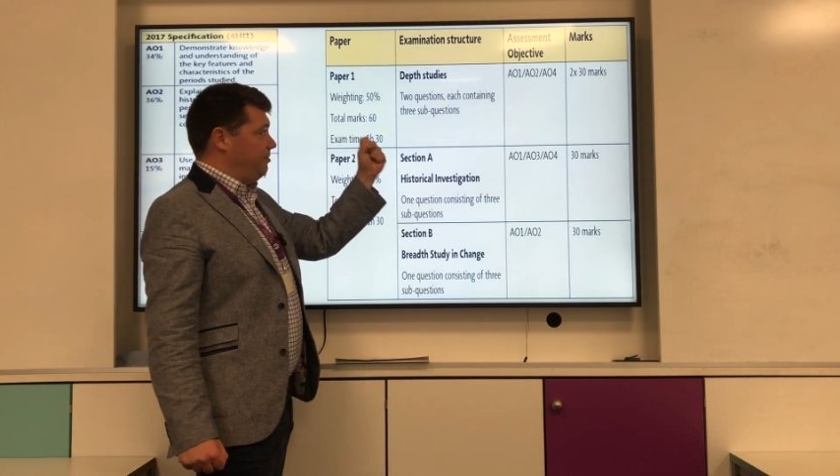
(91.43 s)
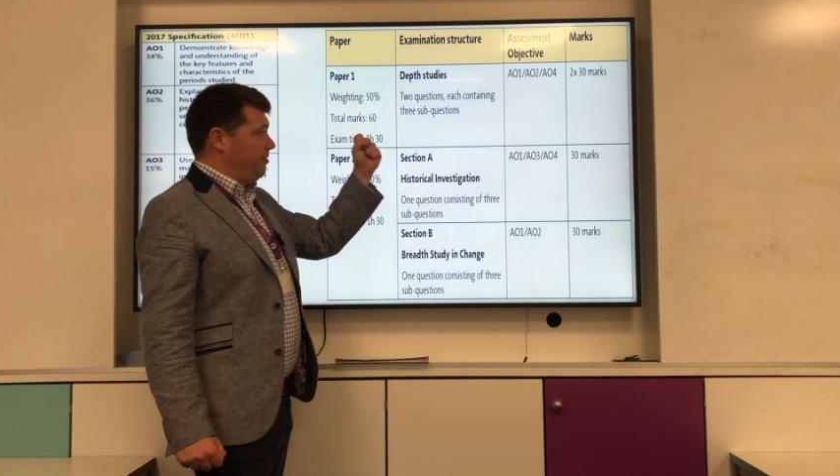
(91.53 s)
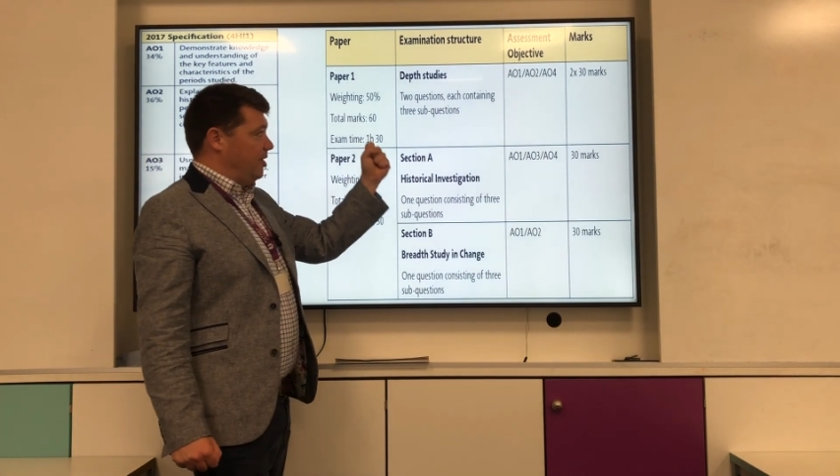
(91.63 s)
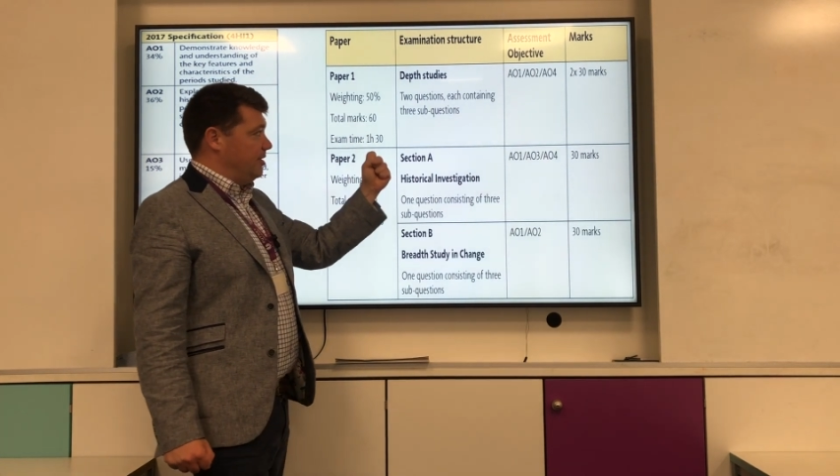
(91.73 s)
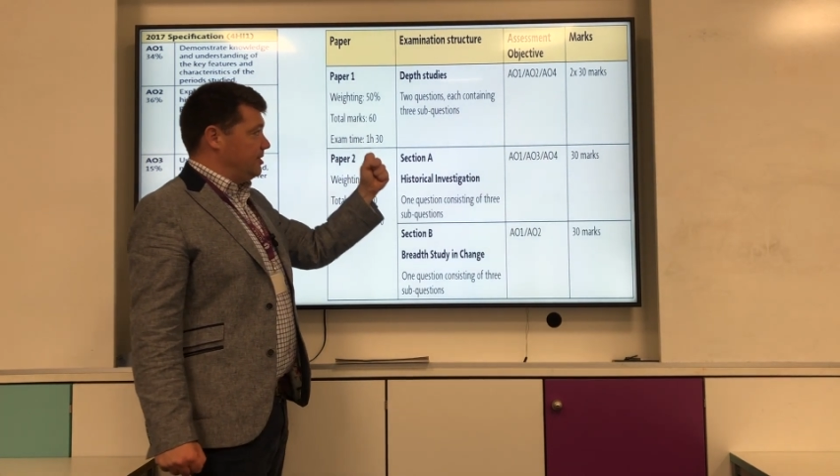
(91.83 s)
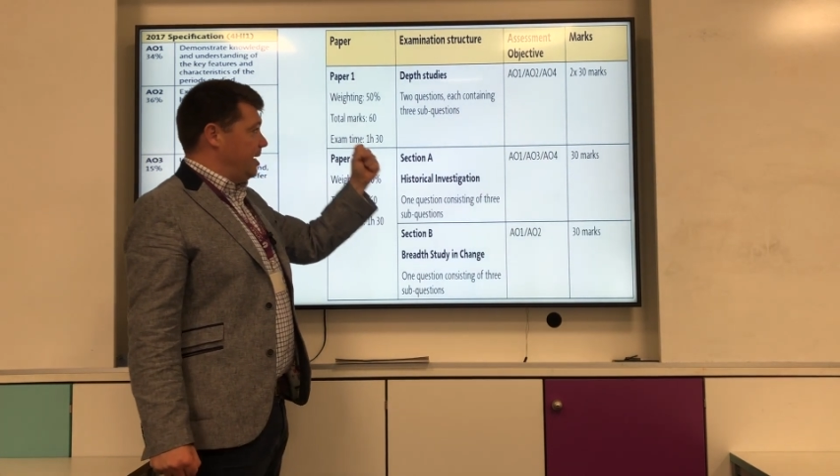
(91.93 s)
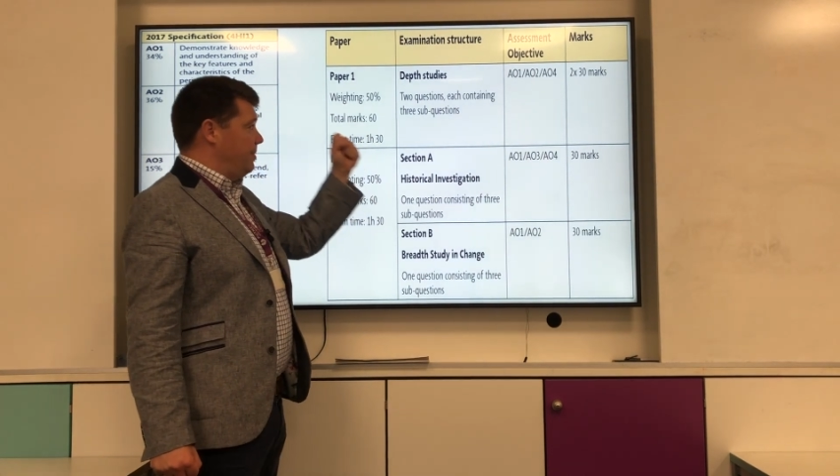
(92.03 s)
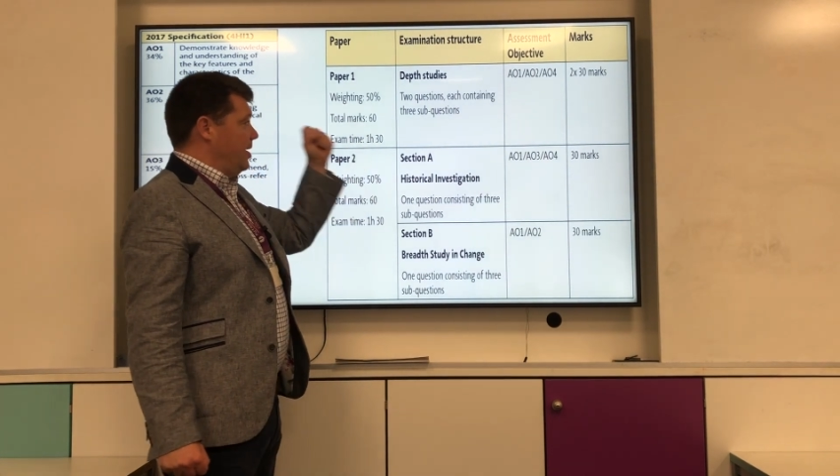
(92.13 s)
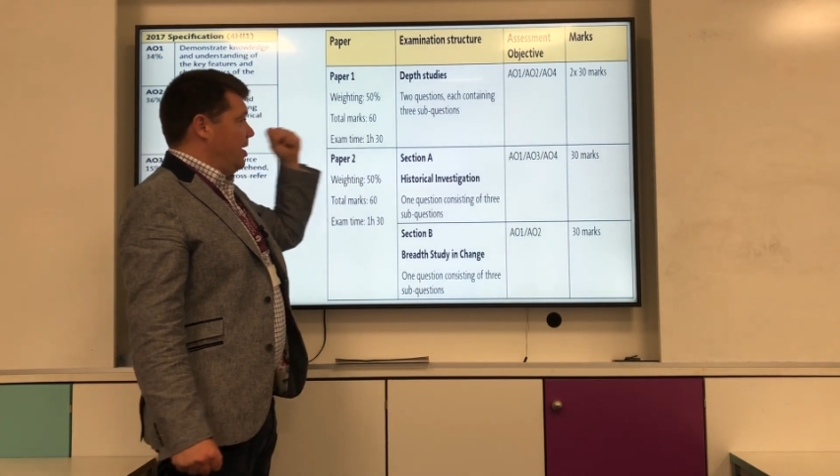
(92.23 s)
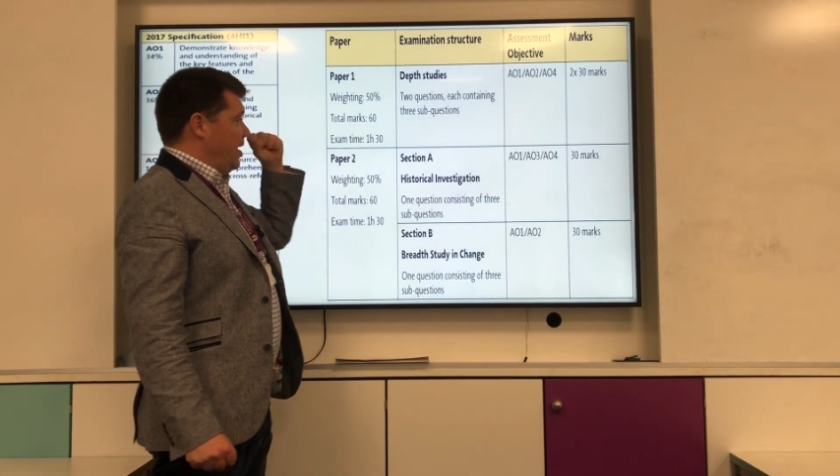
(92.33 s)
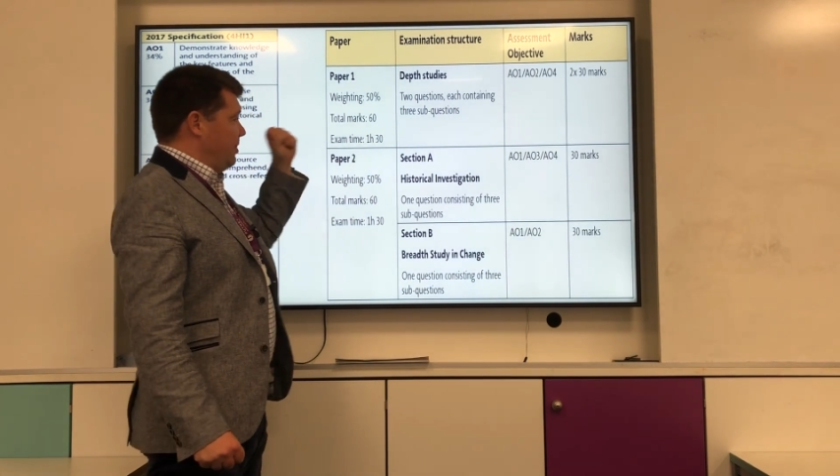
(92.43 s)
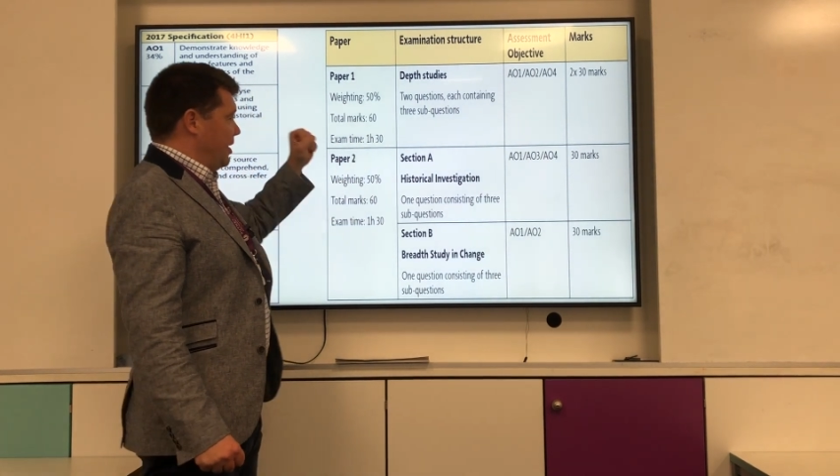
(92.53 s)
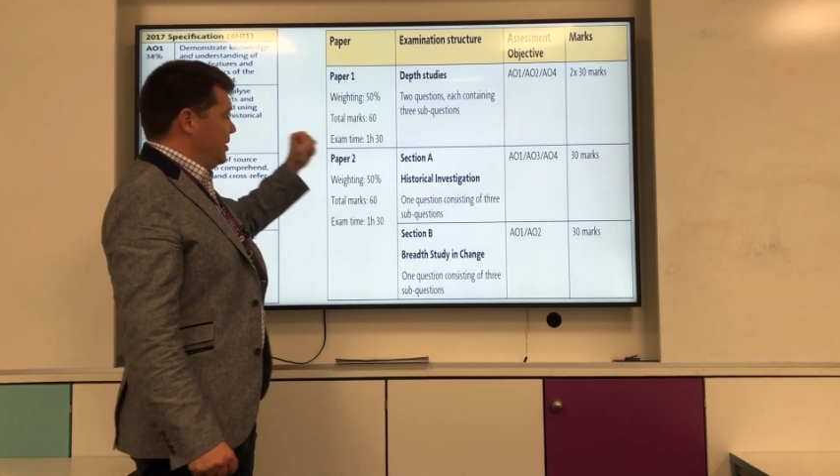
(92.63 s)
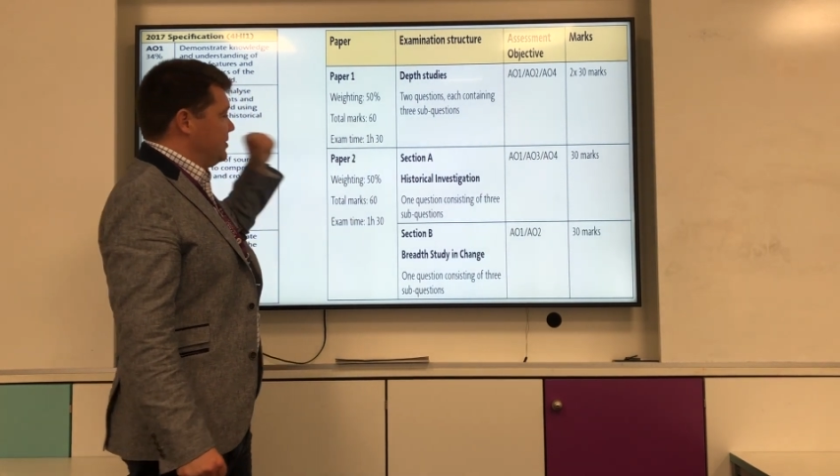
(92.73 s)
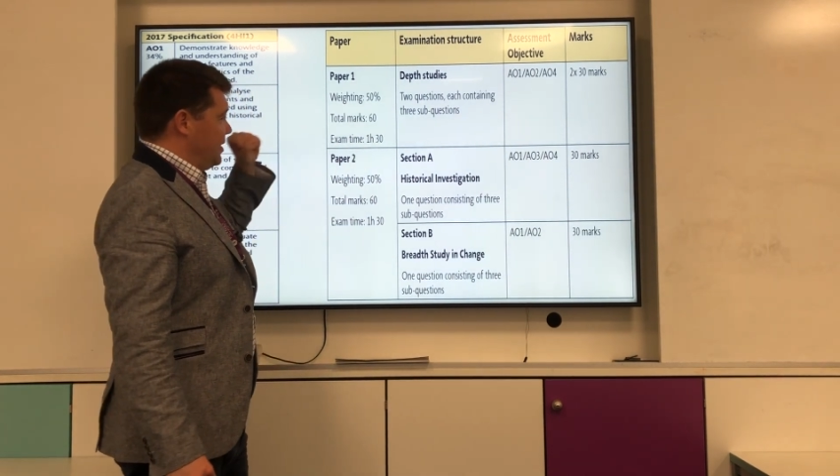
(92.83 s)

final exam, and that is